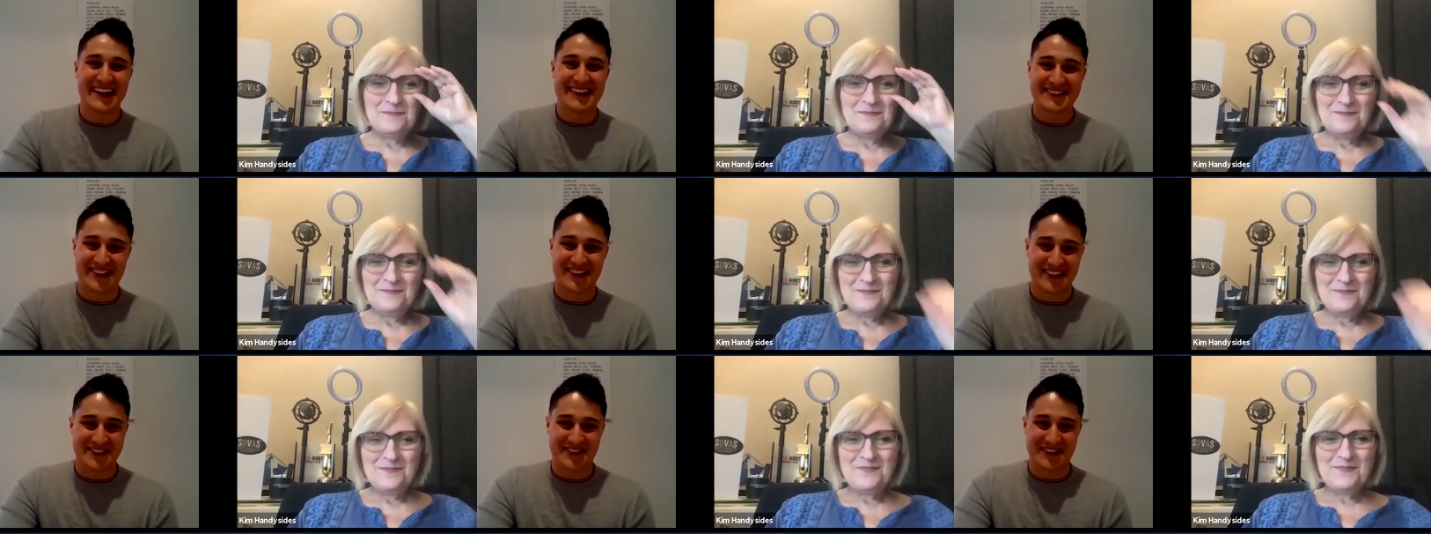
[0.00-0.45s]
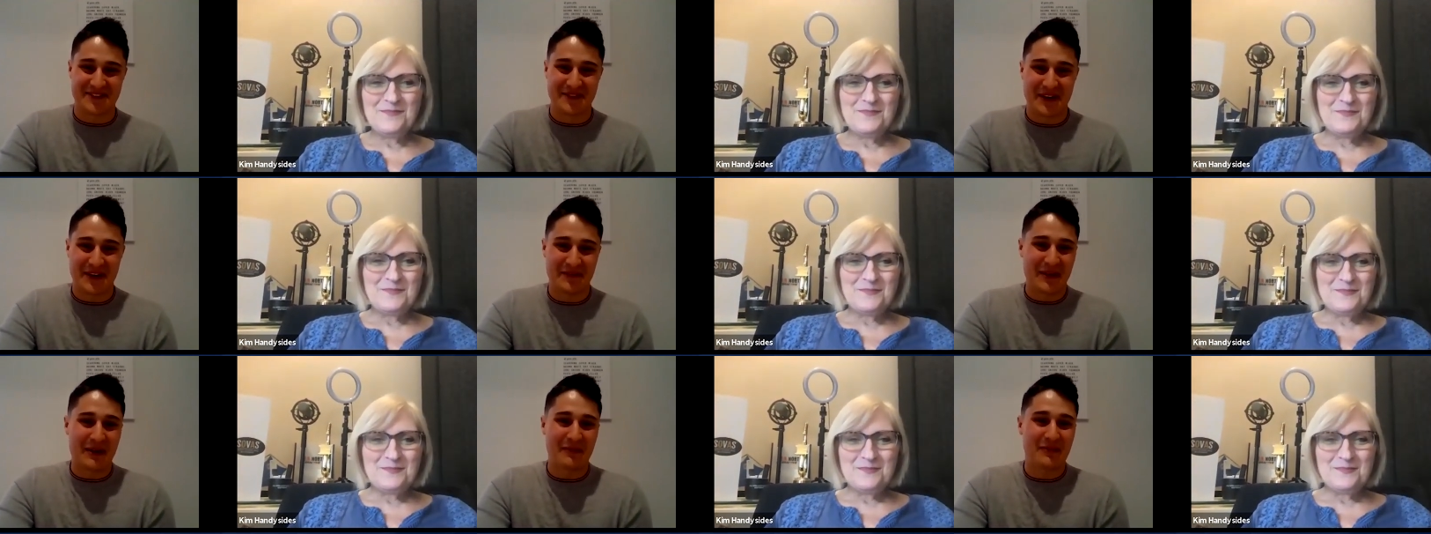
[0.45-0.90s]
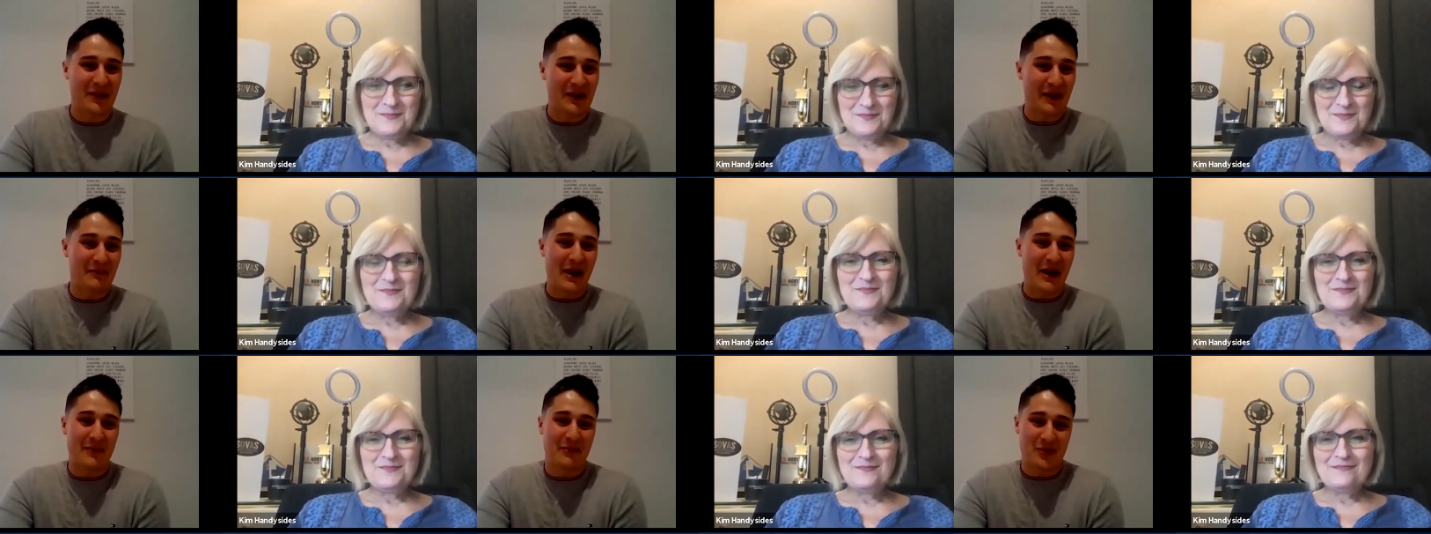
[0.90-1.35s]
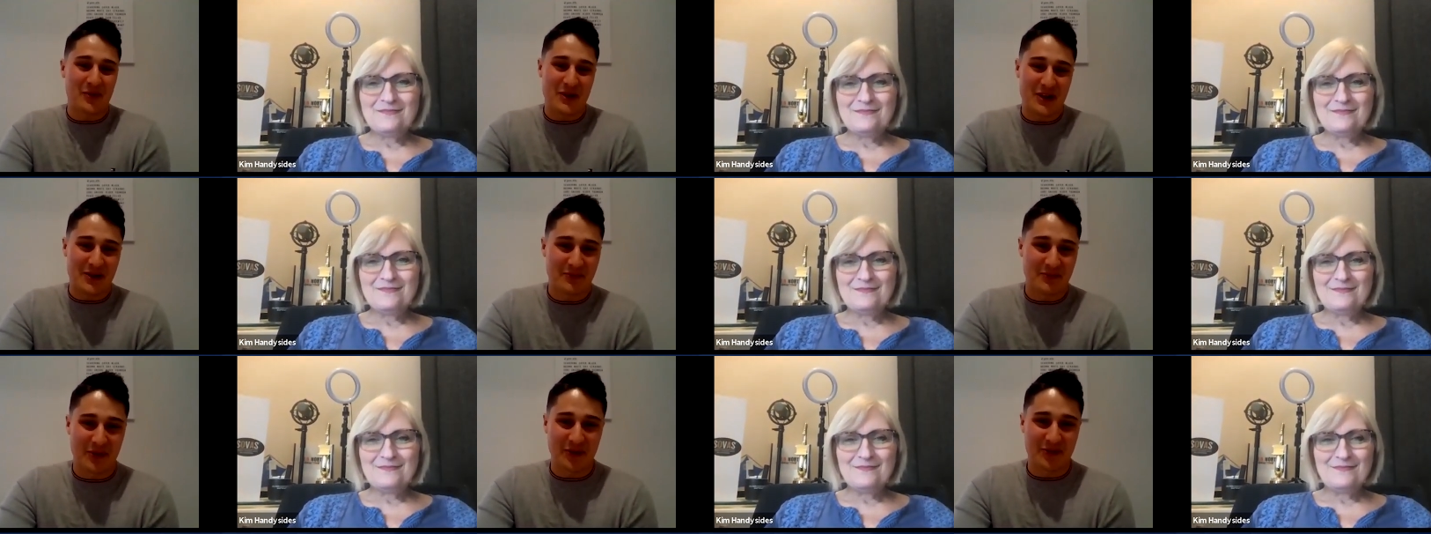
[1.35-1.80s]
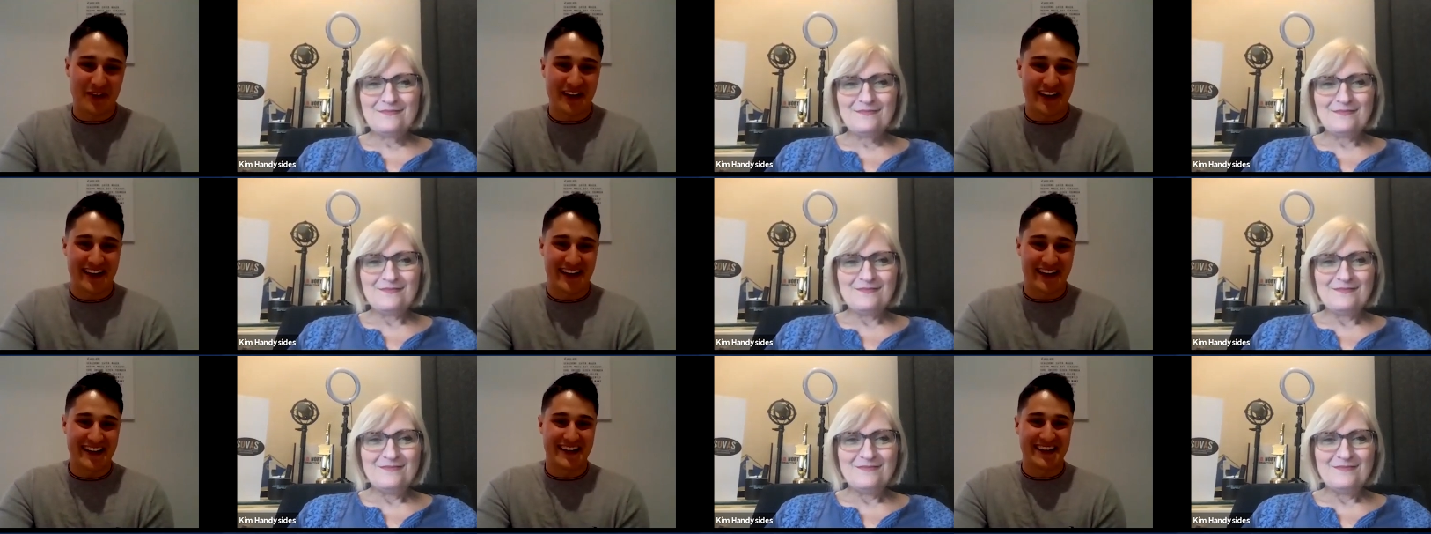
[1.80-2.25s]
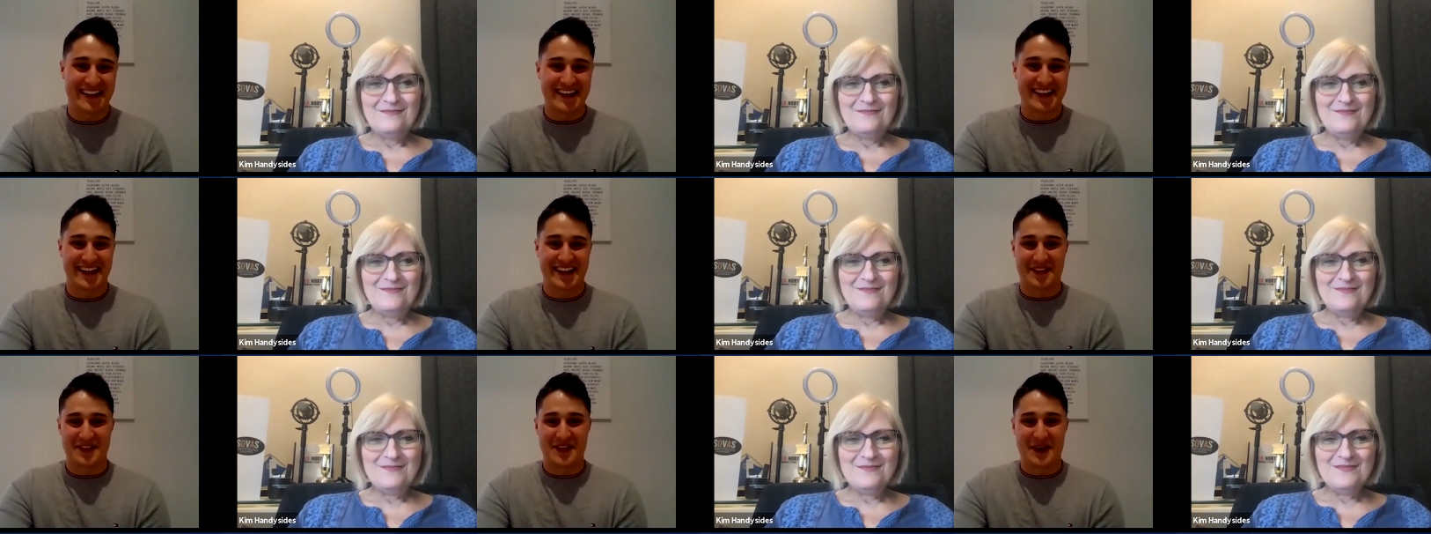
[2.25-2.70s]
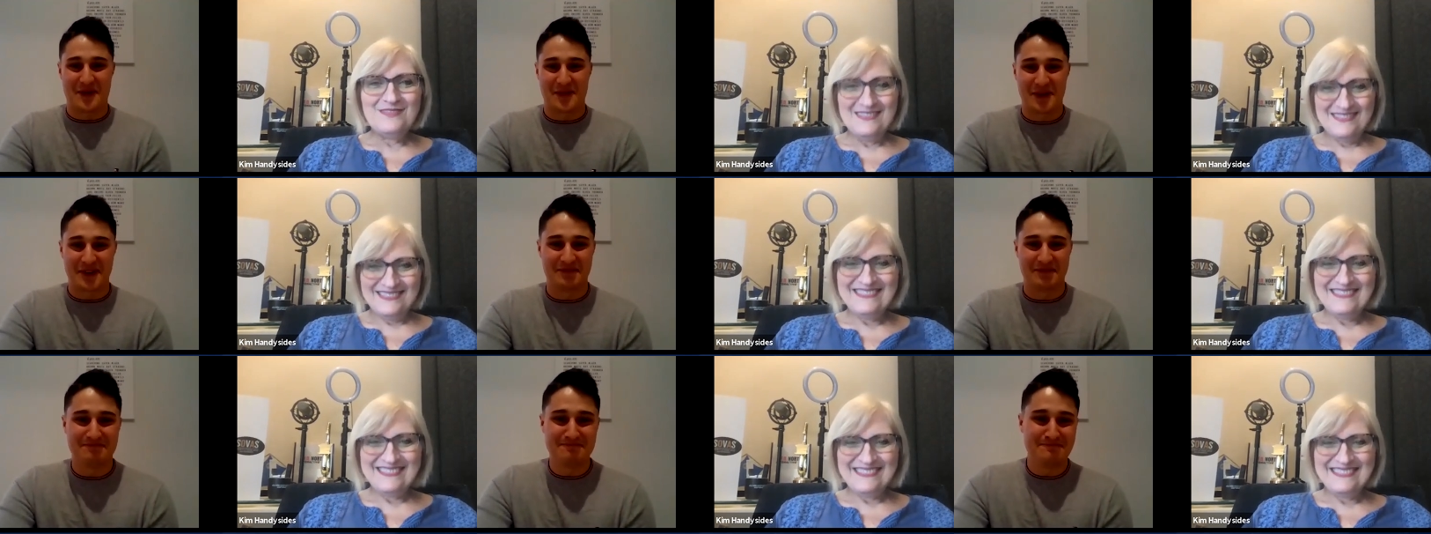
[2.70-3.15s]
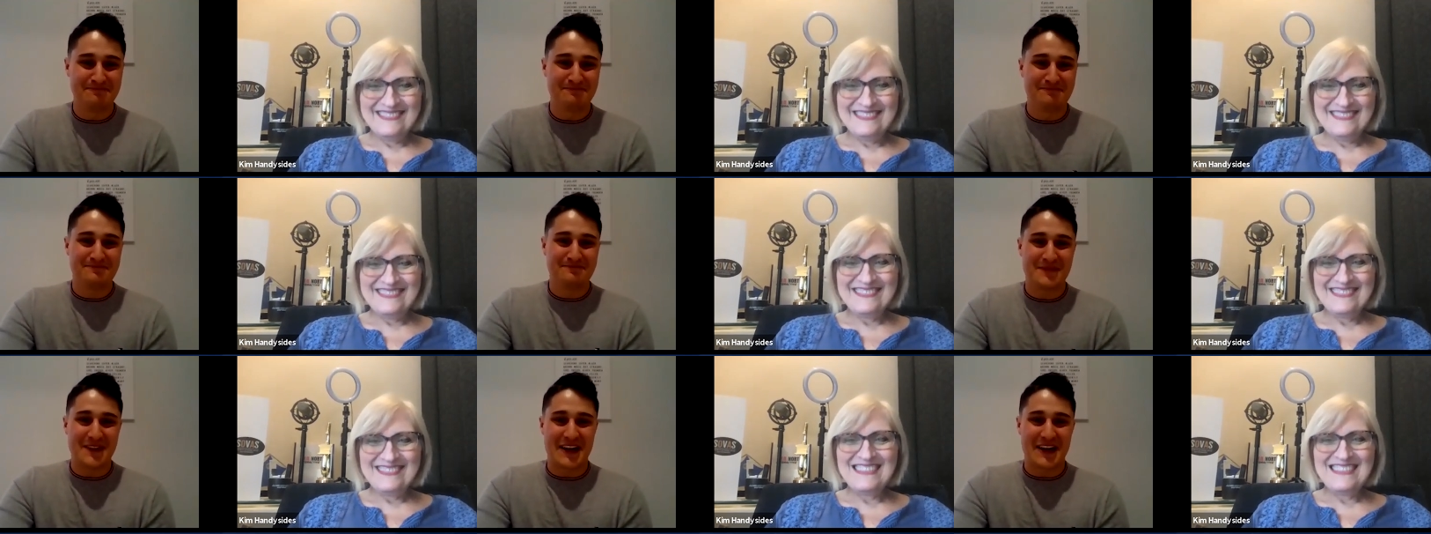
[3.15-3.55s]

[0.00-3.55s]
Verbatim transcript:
Speaker 1: That's awesome. I'm happy. I'm happy we could both kind of get at that one.